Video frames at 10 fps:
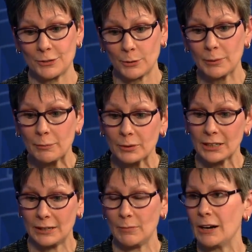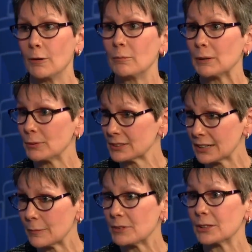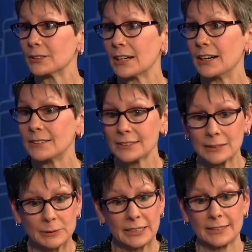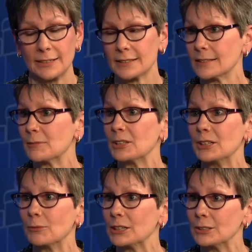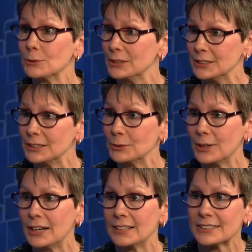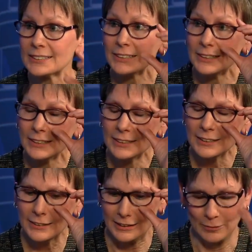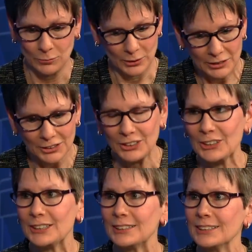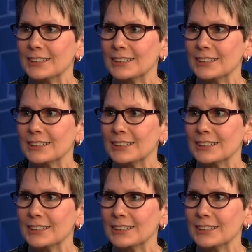or people to come help people set up their dialysis, but that's not something that we do in the U.S. We could